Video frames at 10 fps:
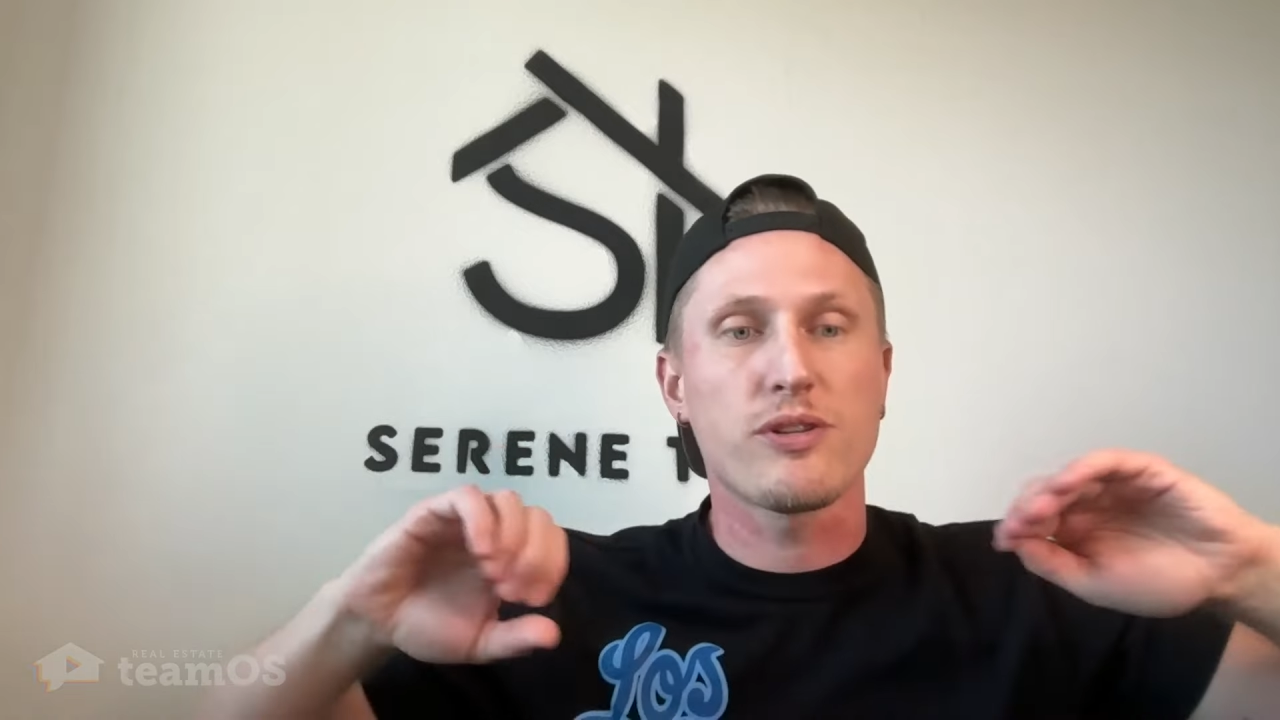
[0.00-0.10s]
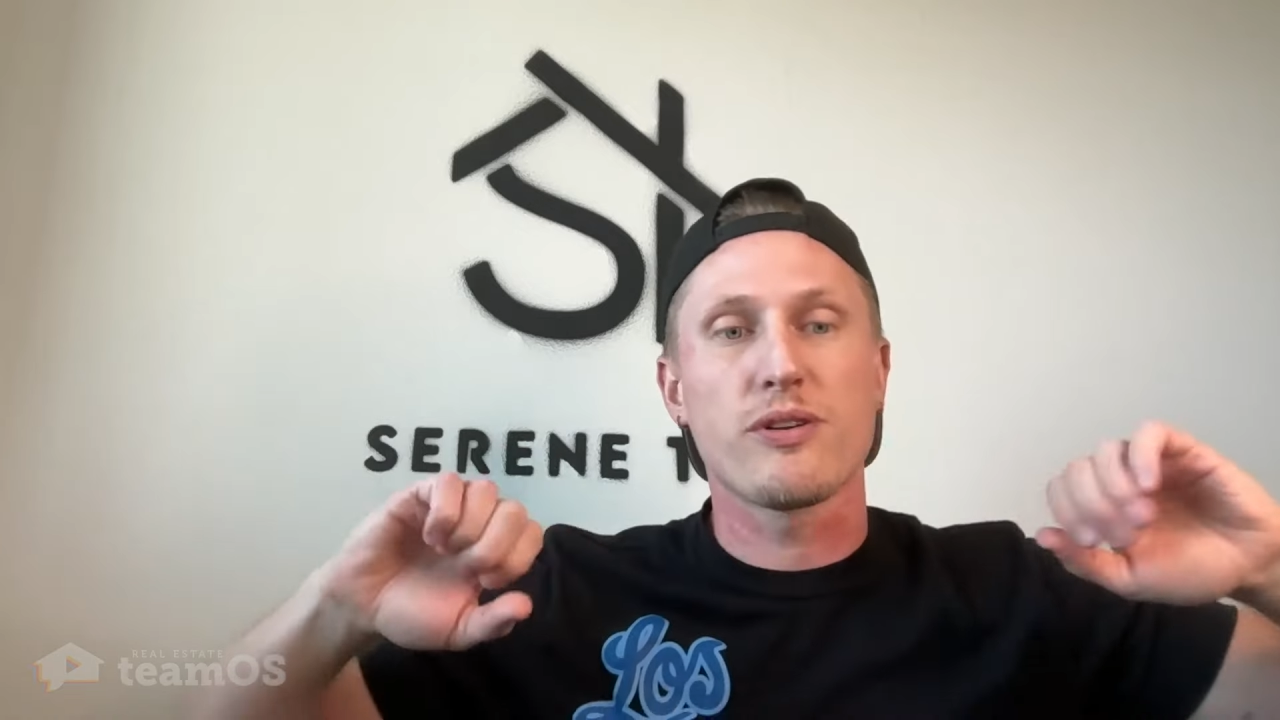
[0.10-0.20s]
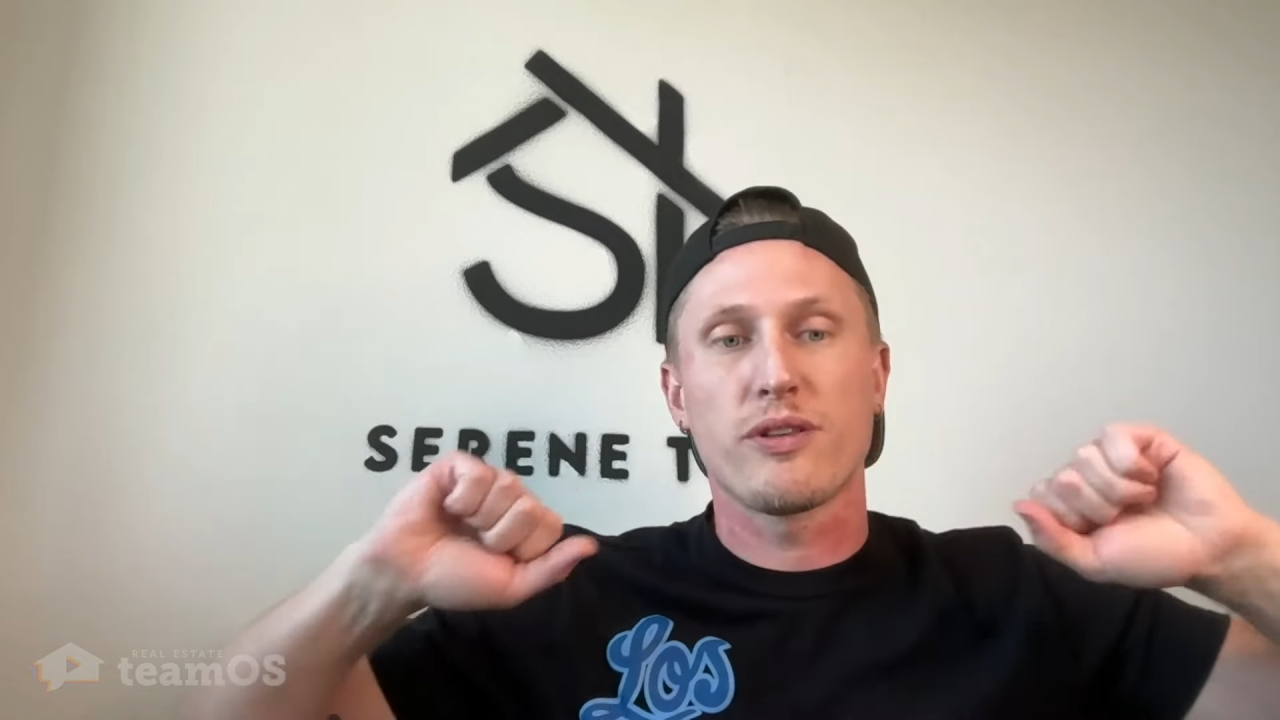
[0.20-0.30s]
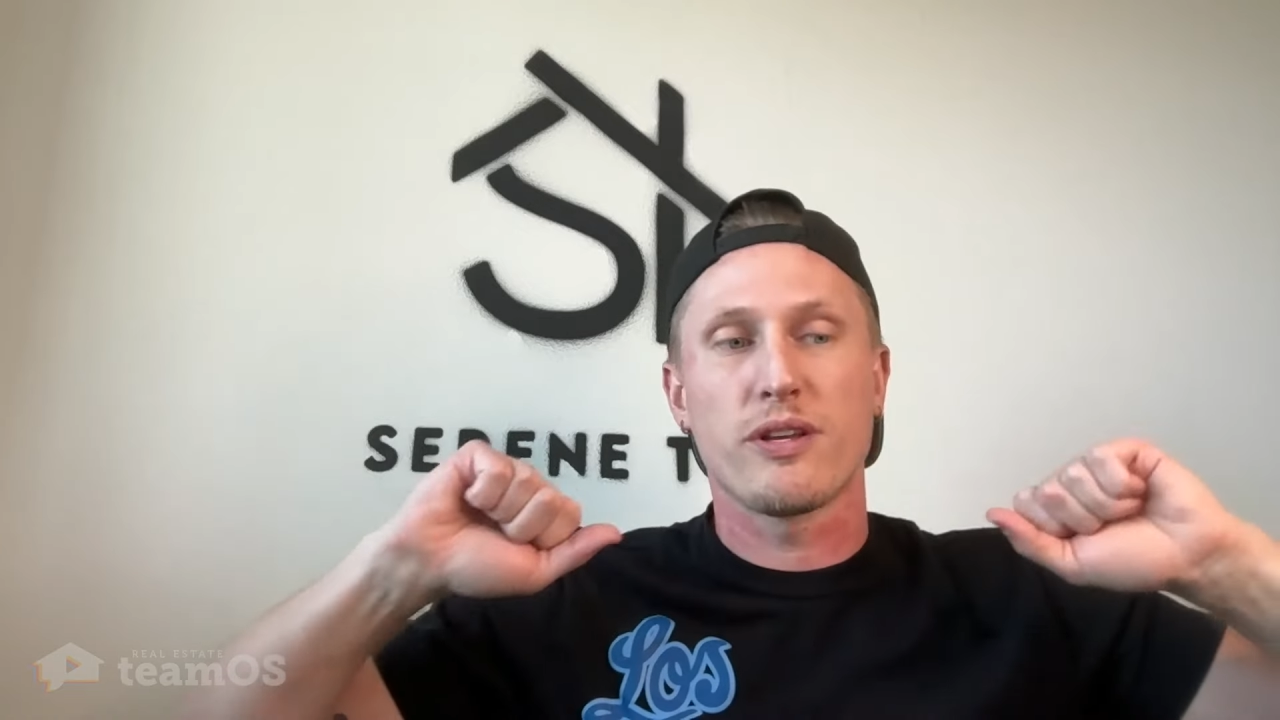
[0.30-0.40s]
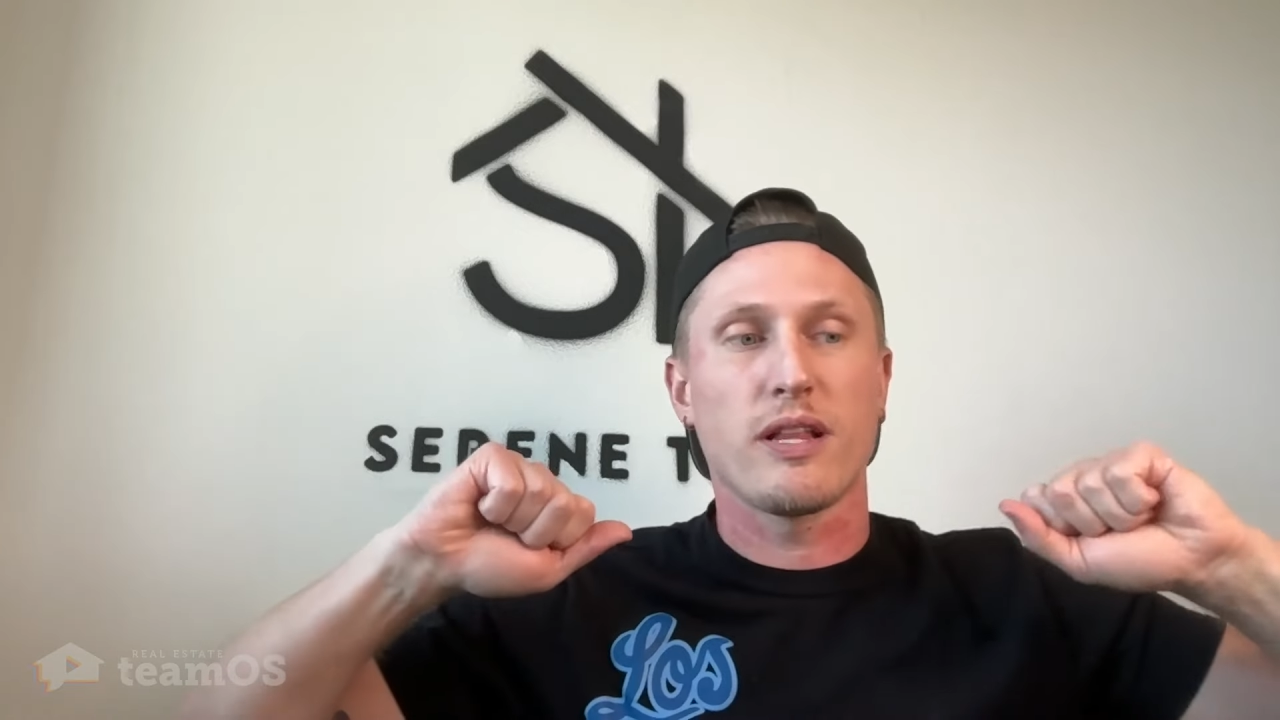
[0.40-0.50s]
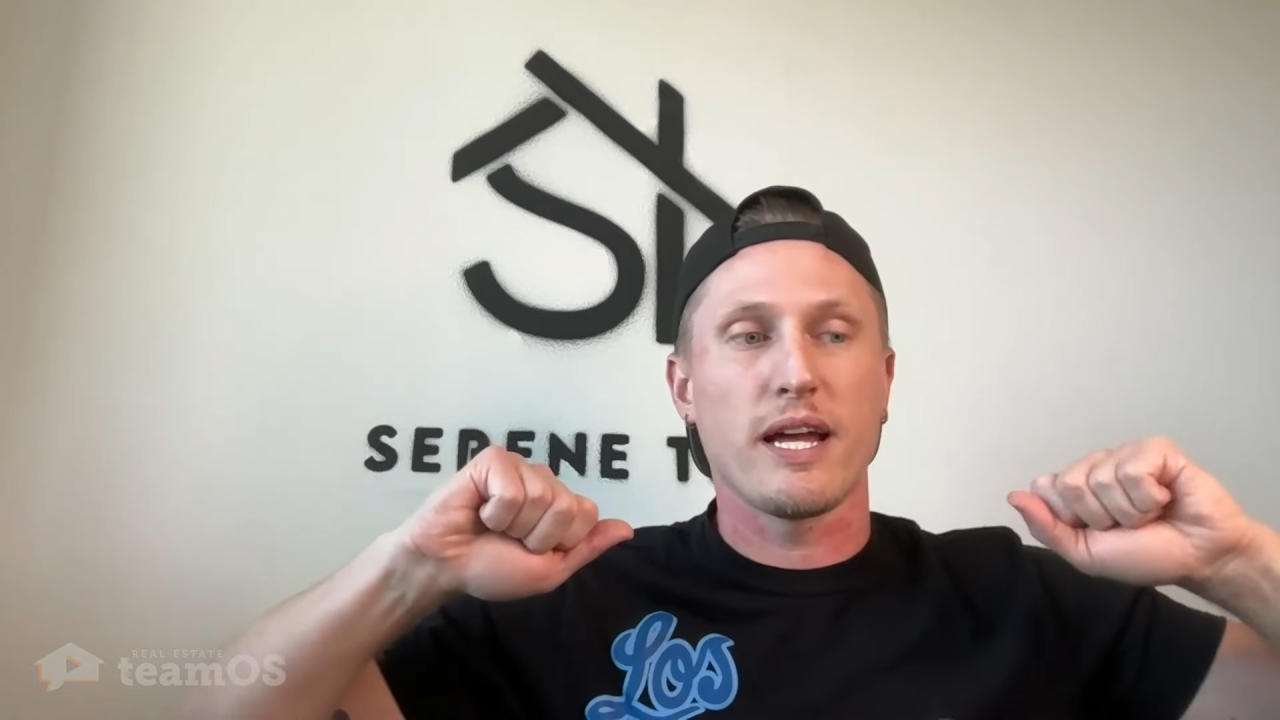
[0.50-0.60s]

sure that